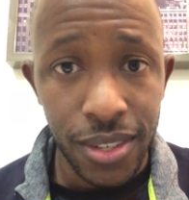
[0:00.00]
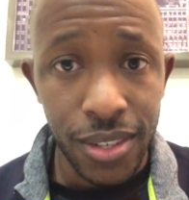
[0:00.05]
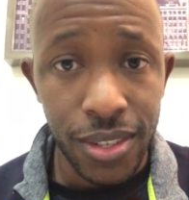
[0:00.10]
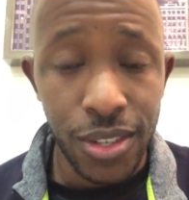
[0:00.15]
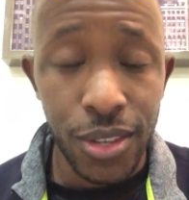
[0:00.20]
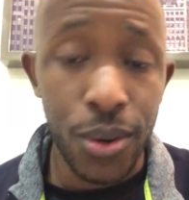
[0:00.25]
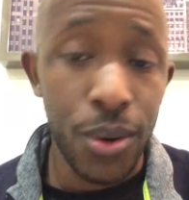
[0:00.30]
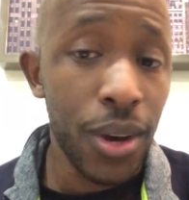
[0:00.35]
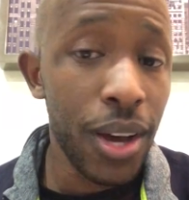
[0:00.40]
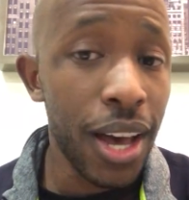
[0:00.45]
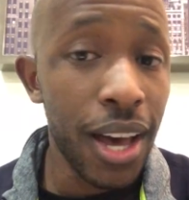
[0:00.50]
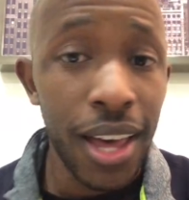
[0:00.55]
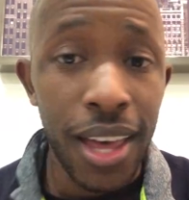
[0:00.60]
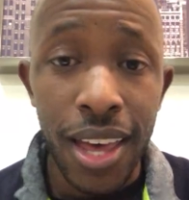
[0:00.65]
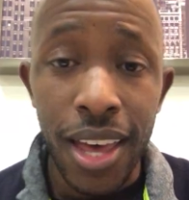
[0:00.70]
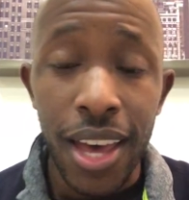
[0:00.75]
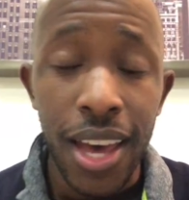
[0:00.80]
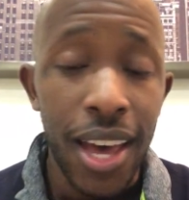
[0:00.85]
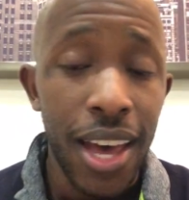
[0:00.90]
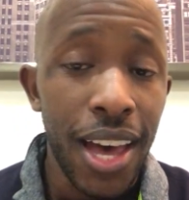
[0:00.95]
So
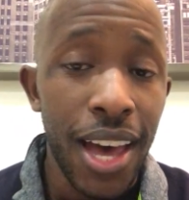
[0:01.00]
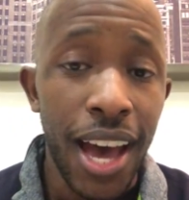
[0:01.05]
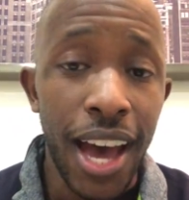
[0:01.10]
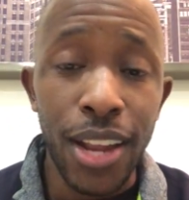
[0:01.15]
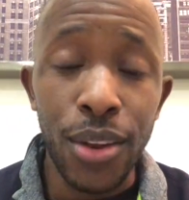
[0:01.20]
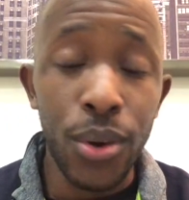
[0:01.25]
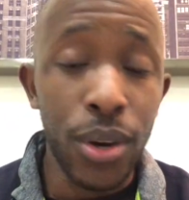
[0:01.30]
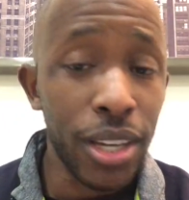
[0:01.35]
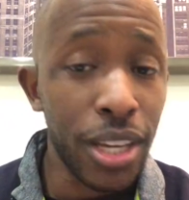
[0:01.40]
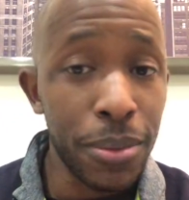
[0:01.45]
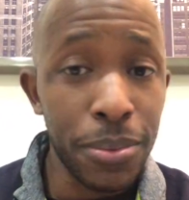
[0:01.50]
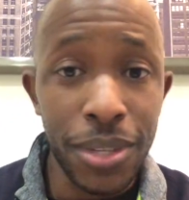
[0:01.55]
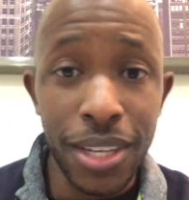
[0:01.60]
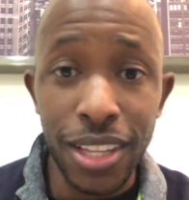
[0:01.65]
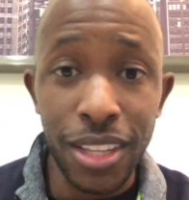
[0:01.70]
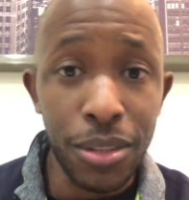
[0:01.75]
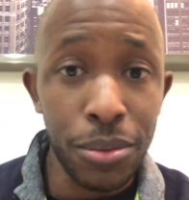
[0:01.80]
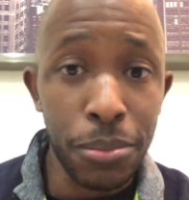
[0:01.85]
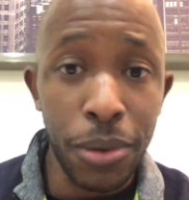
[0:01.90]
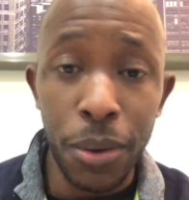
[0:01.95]
I know I keep
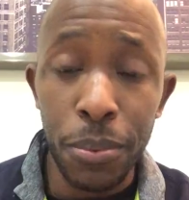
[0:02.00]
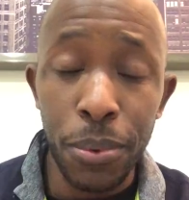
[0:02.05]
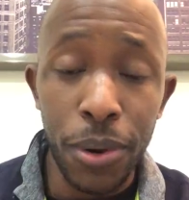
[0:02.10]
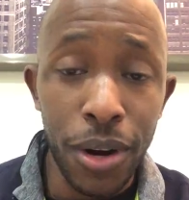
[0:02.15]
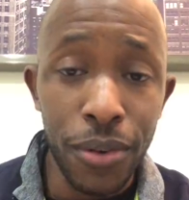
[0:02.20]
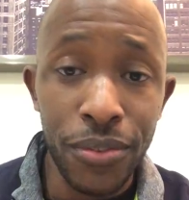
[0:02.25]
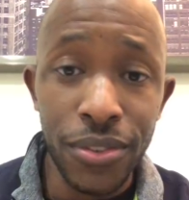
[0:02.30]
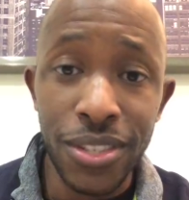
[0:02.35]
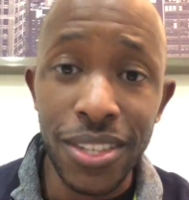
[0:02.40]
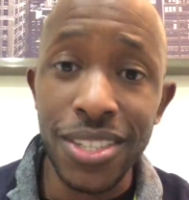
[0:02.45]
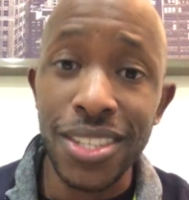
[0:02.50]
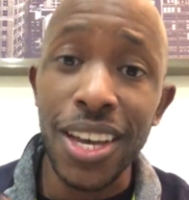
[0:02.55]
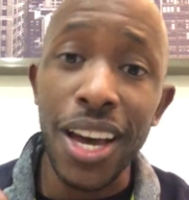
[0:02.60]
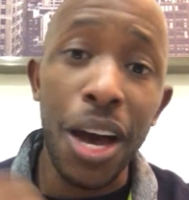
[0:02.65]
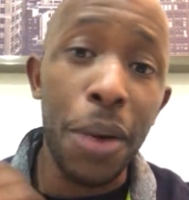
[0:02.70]
telling about preferences.